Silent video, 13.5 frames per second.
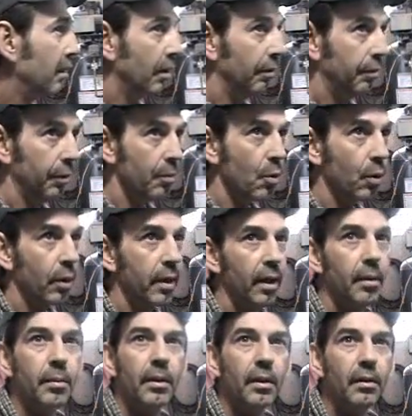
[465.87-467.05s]
get a few more
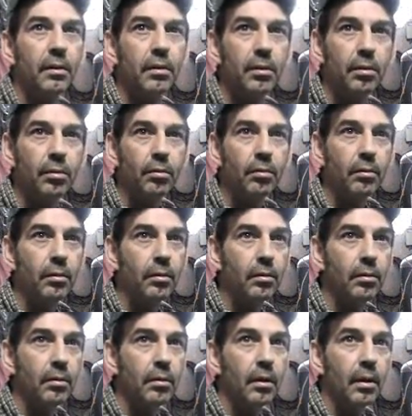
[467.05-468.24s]
cabinets,
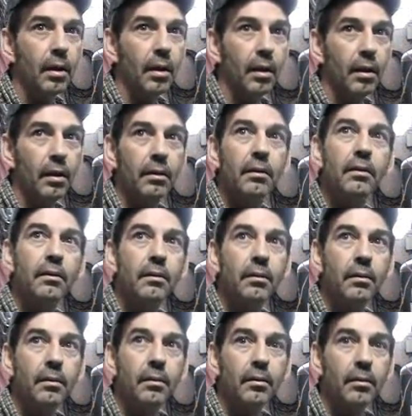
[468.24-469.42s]
and
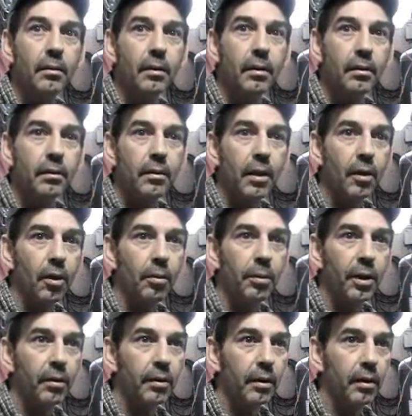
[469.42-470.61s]
then I'll
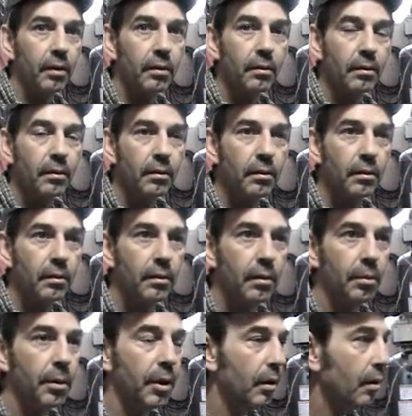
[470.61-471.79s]
be able to
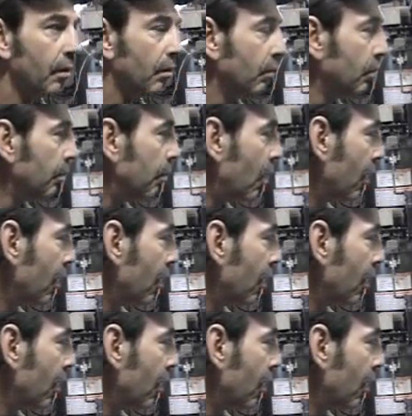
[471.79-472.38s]
come in here and do some